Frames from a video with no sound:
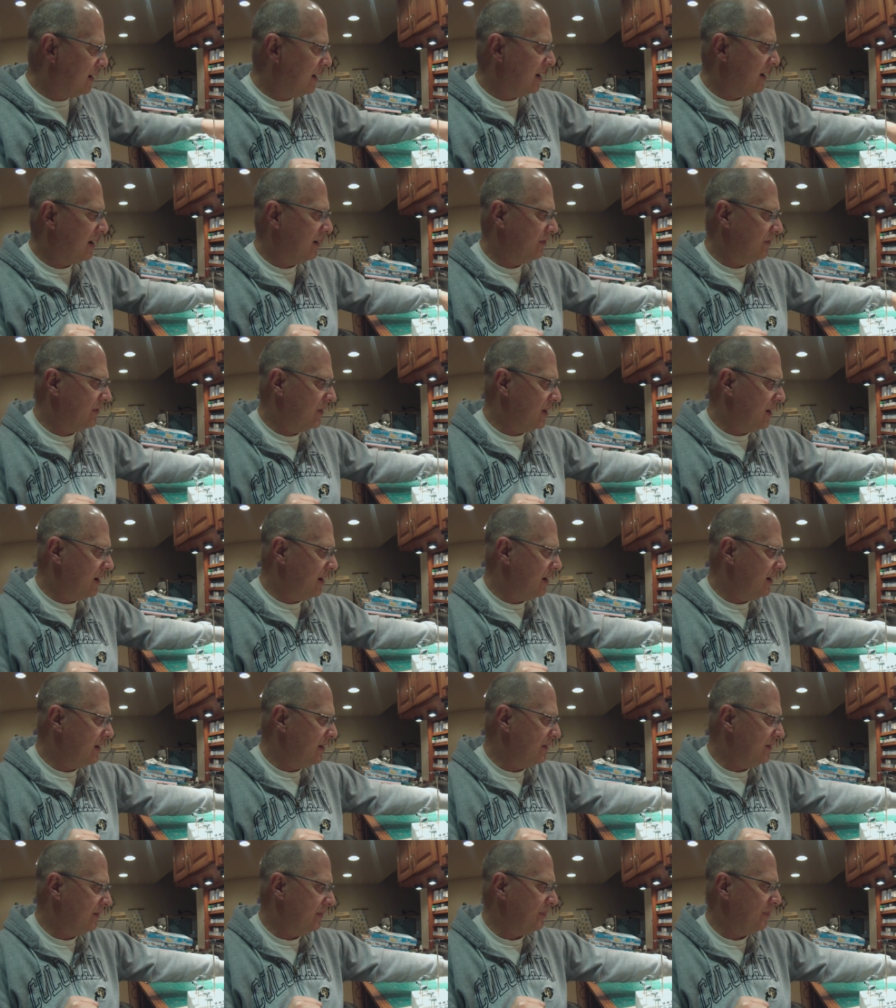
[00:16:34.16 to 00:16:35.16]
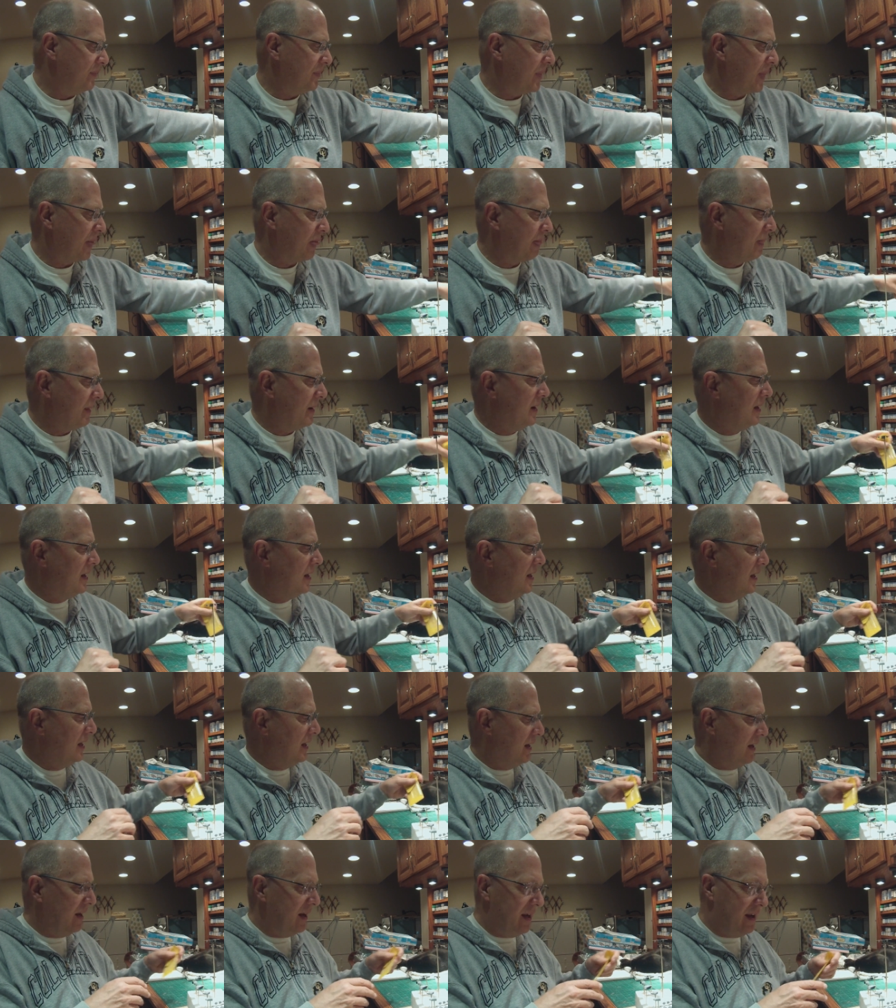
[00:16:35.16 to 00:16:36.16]
I've done
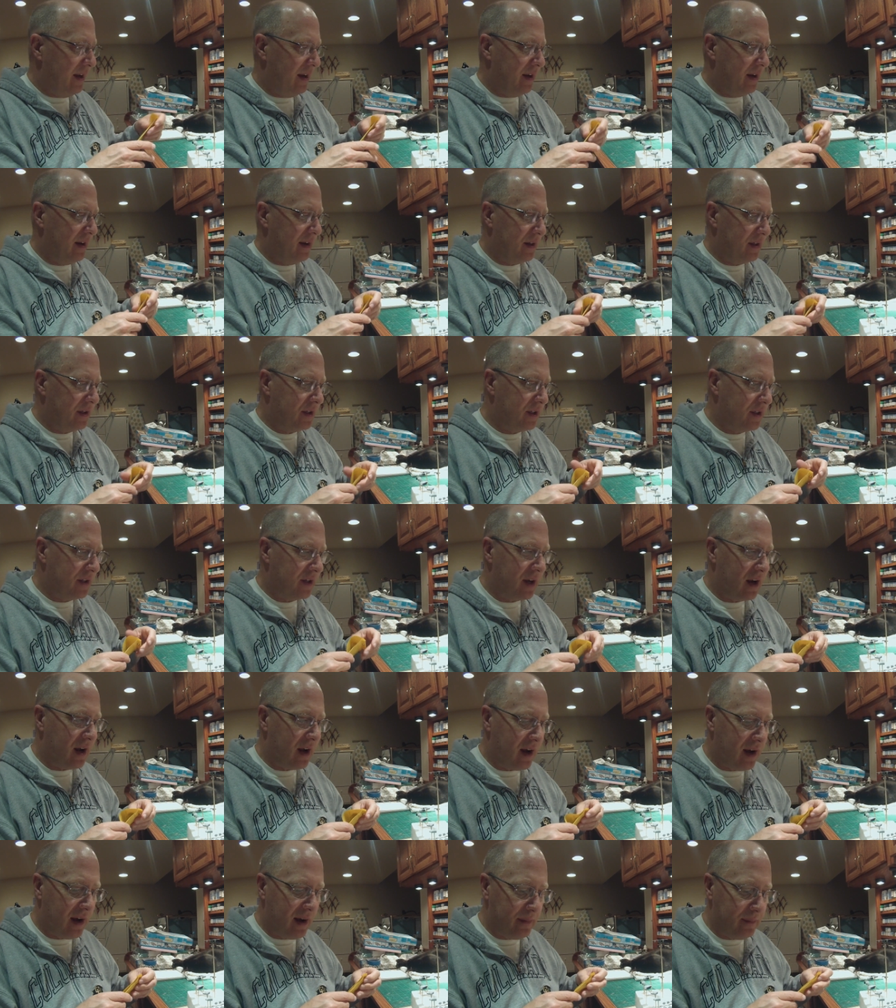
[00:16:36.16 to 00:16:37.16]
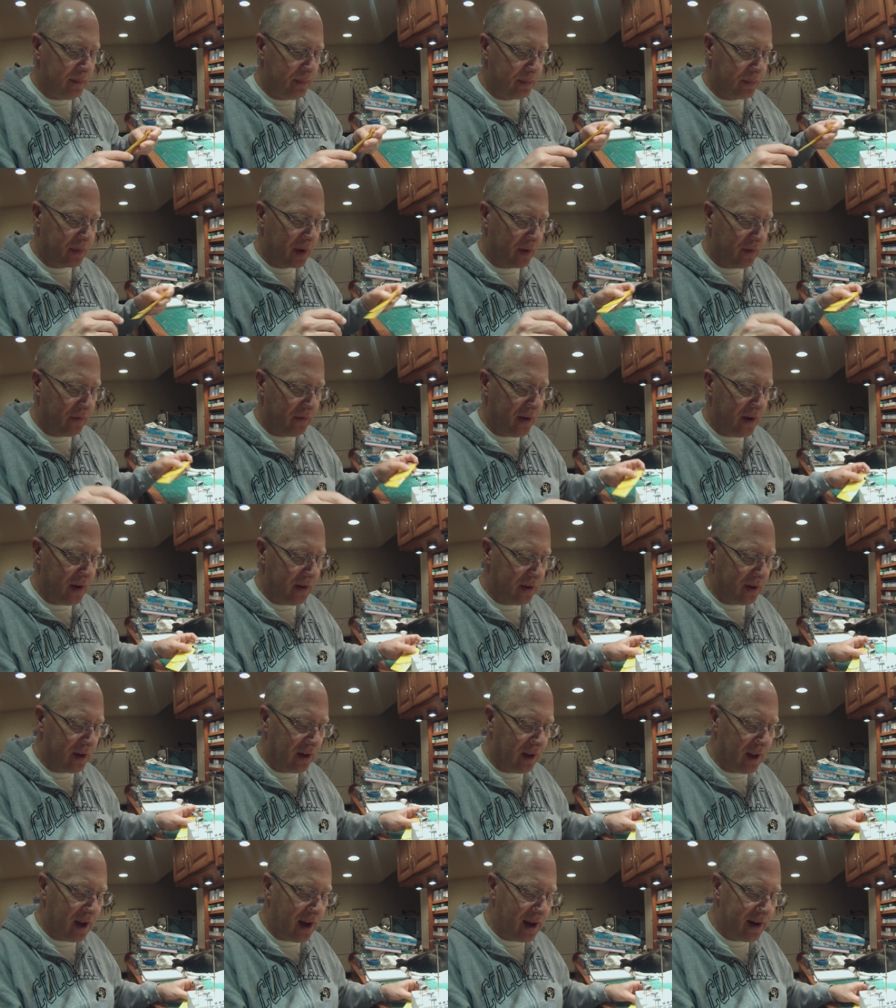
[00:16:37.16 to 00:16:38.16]
is I found a
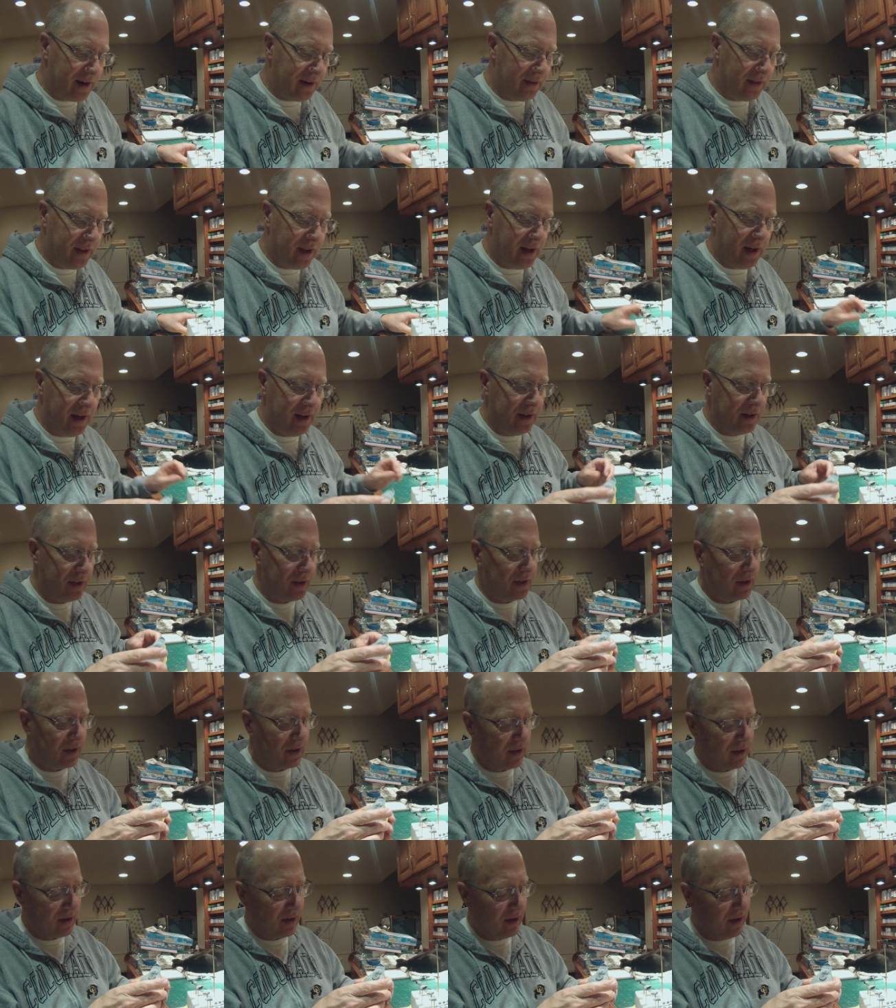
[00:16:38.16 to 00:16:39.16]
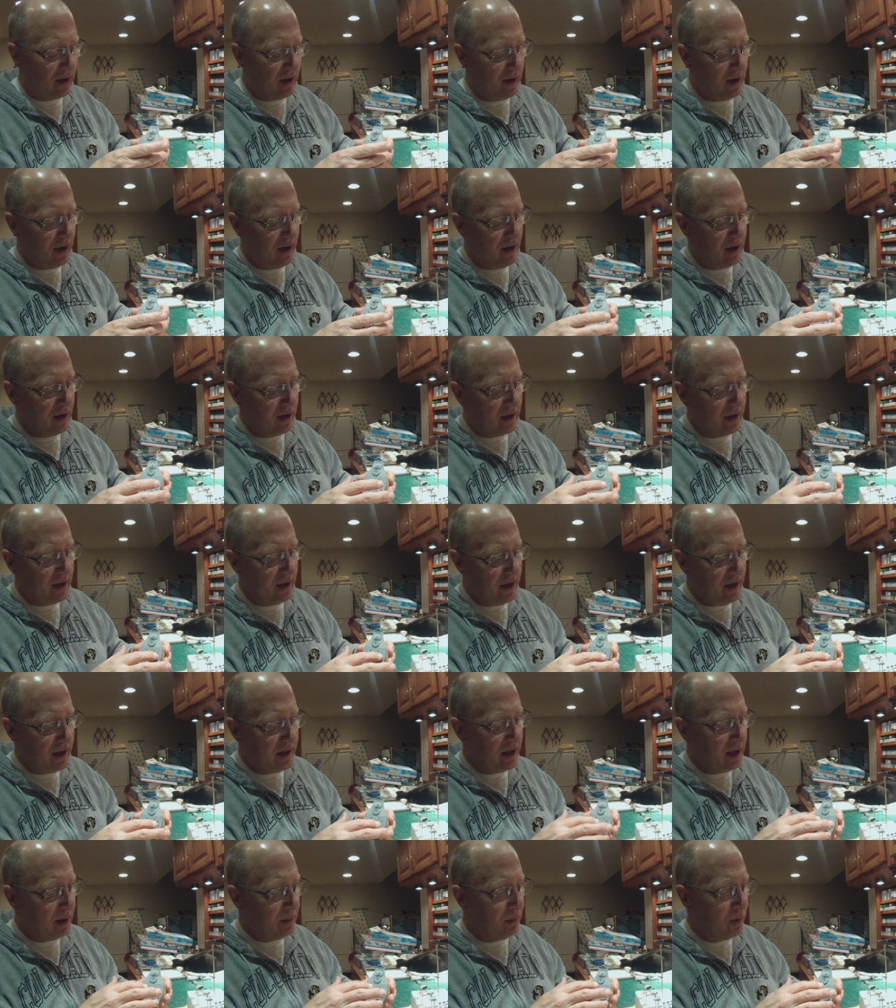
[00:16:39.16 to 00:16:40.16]
lot of these
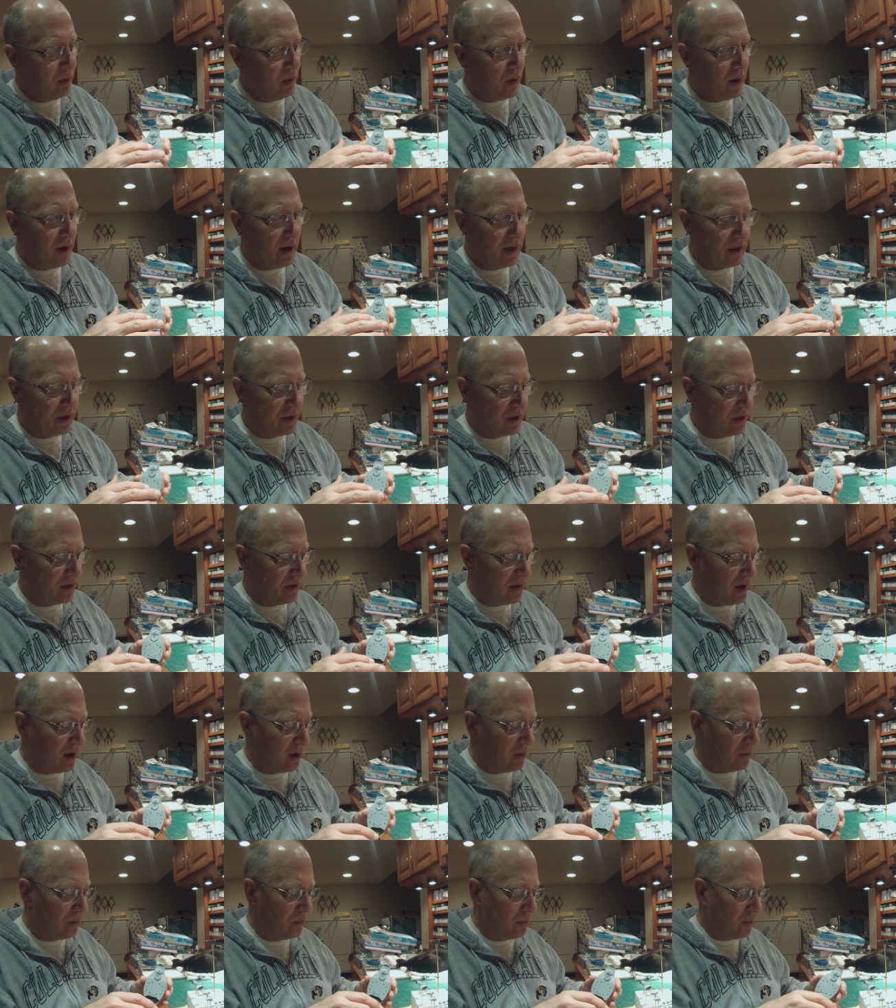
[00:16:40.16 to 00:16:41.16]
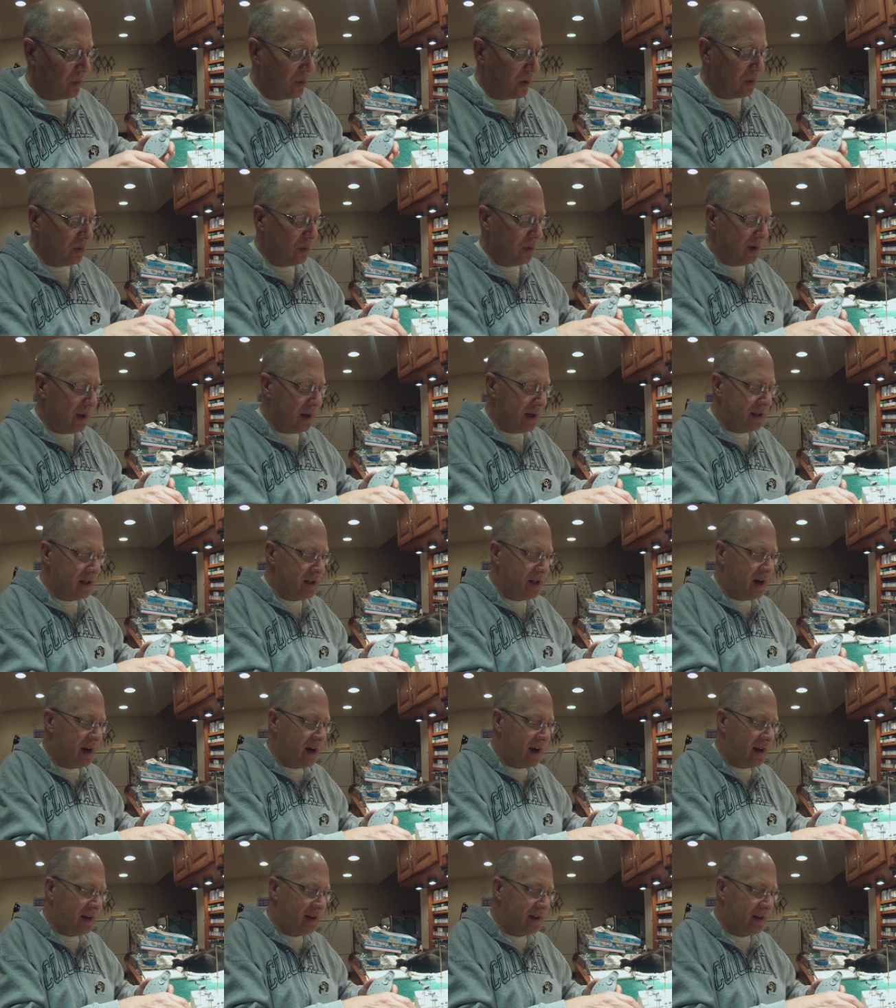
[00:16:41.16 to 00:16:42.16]
connecting points were really
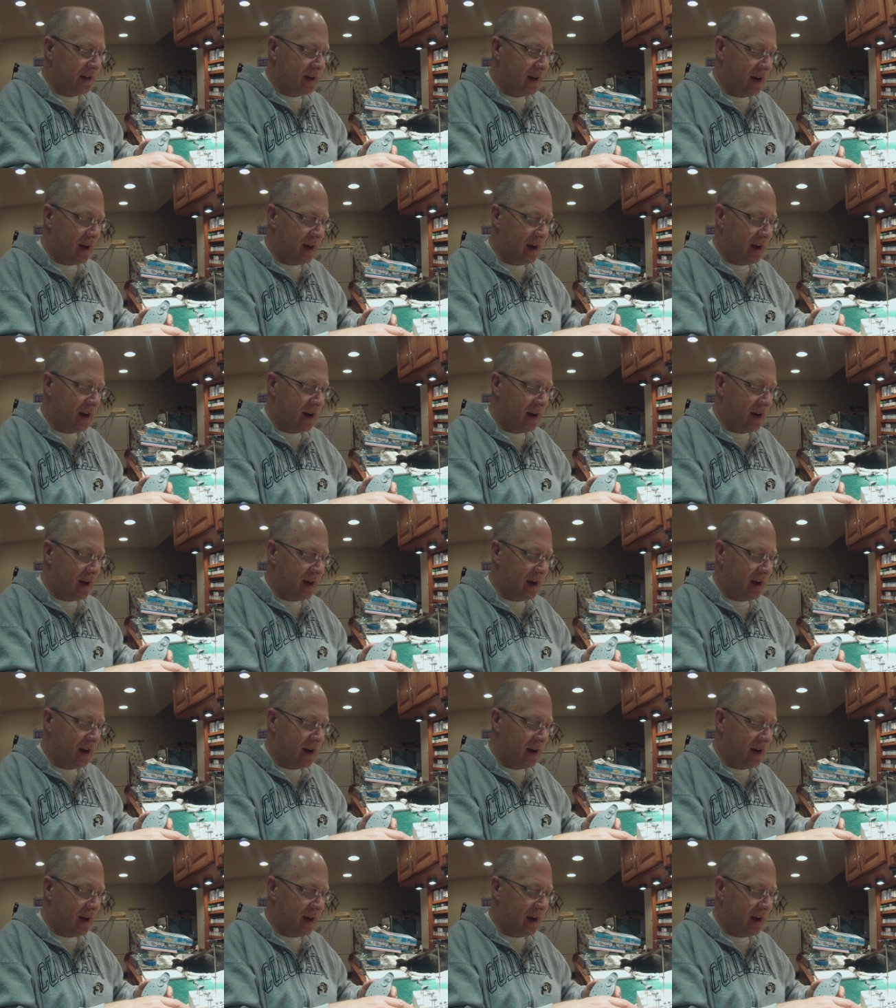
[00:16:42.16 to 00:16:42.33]
tight.